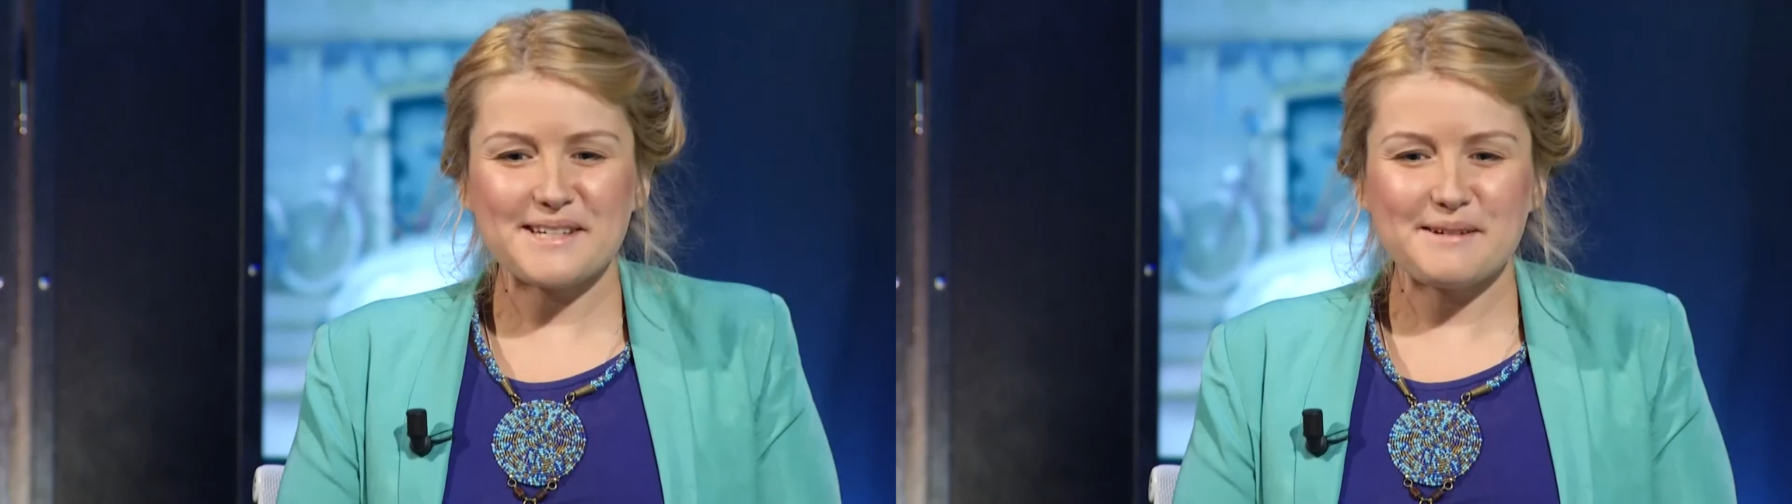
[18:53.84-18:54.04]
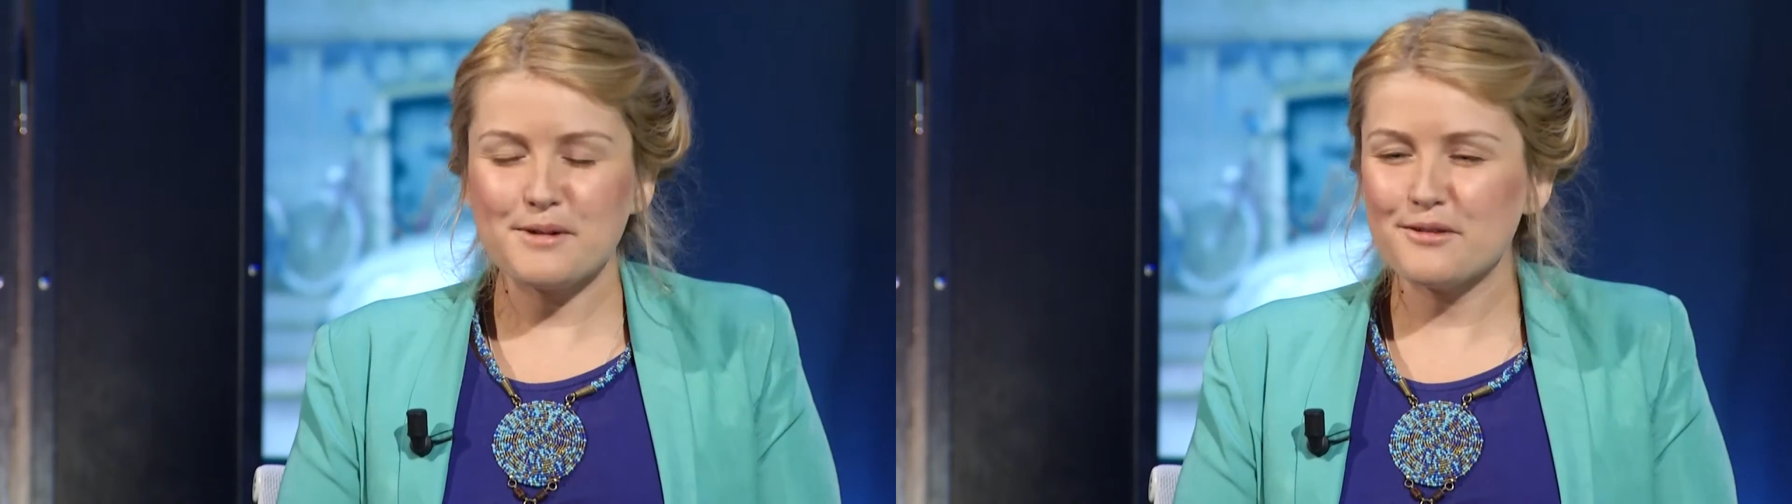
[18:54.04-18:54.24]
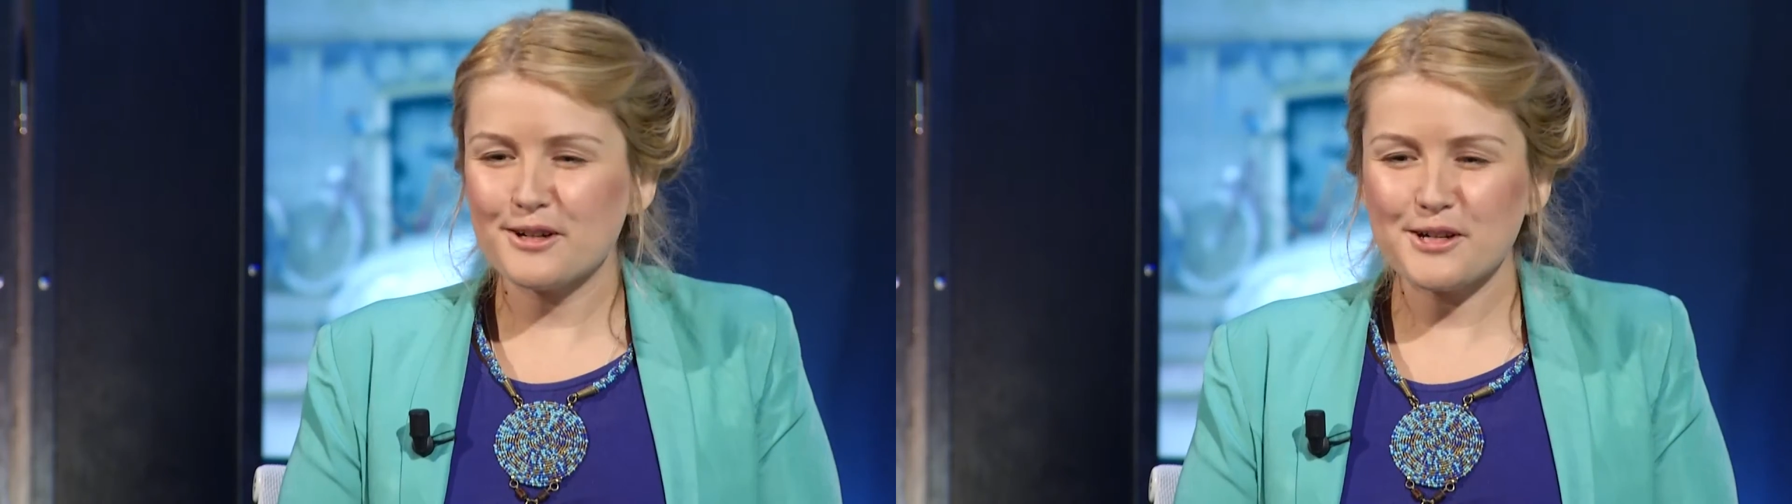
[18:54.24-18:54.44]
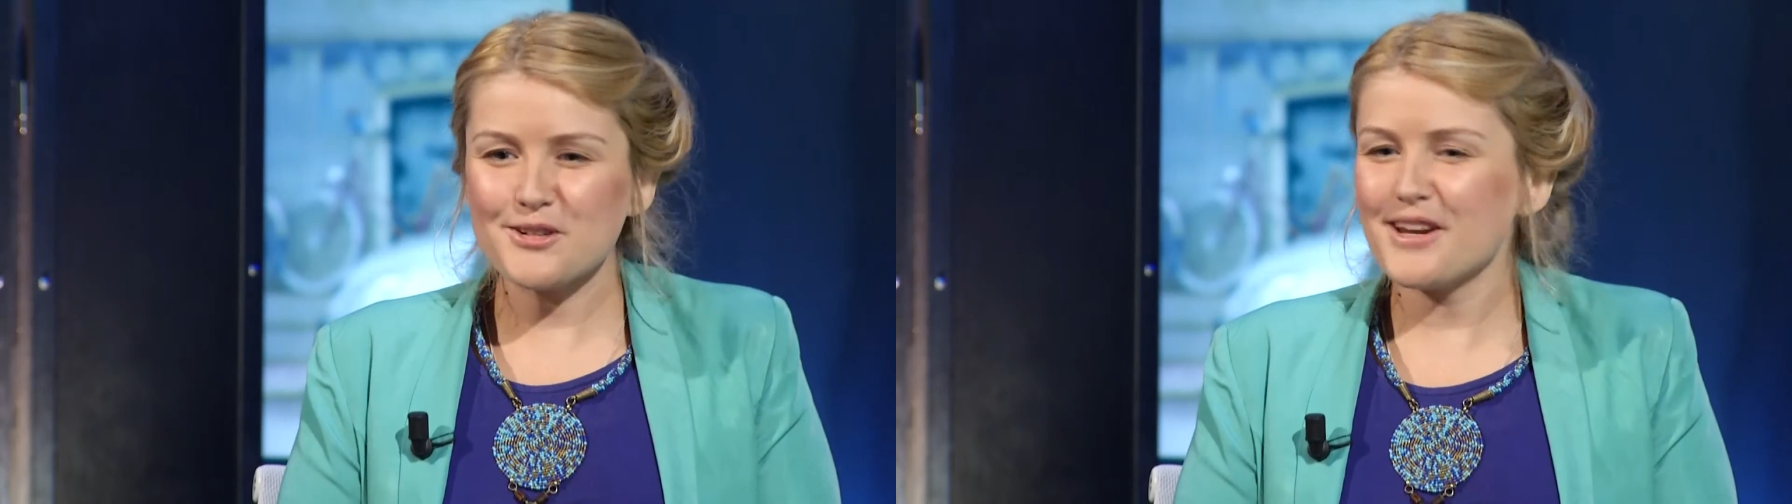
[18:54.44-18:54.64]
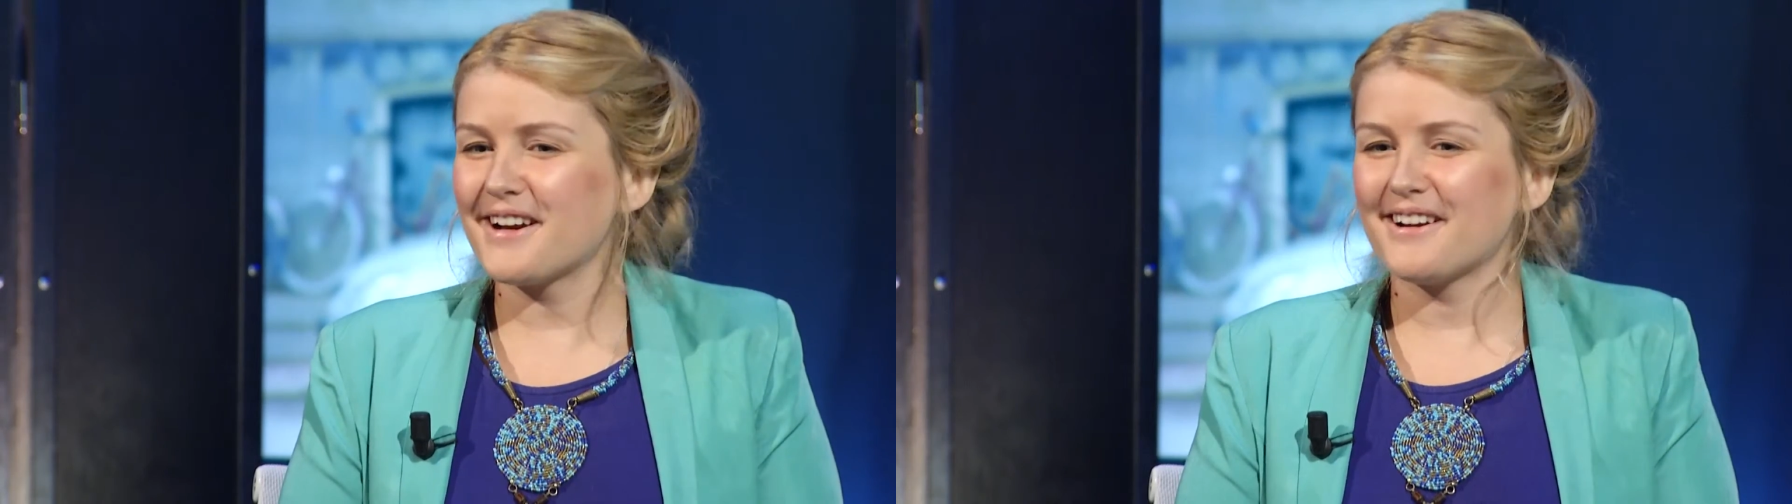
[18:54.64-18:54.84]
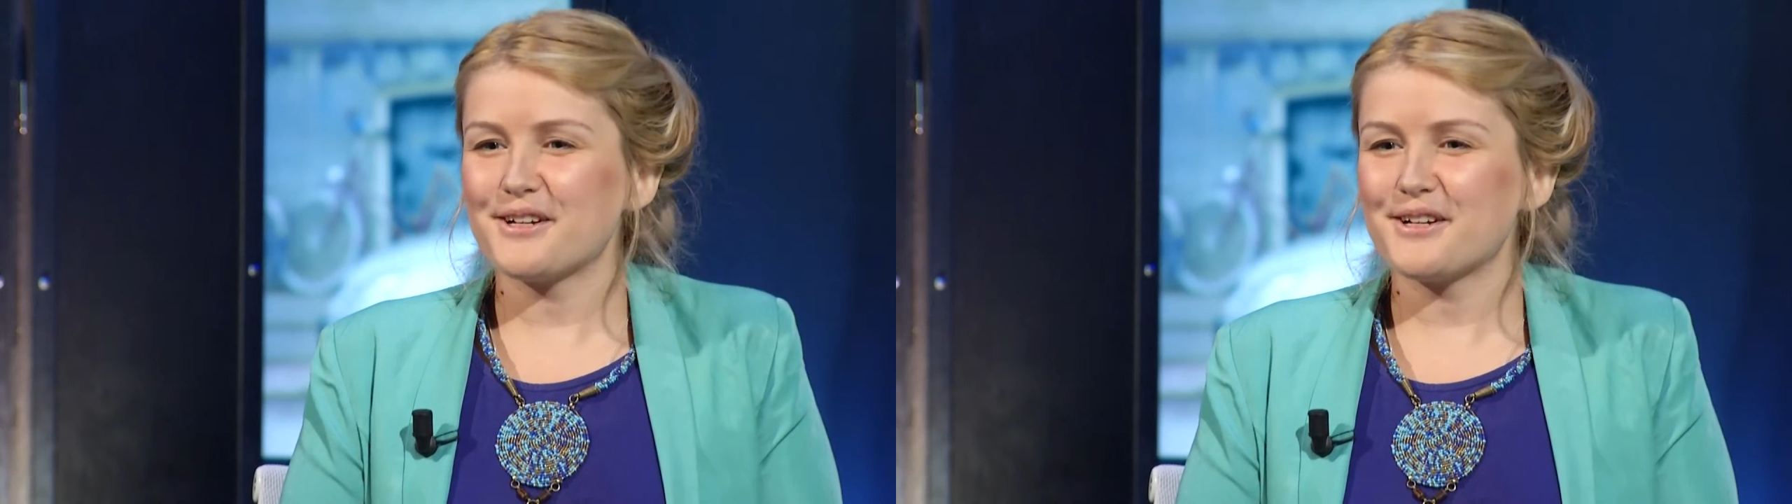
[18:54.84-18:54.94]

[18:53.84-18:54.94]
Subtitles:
a mover and shaker.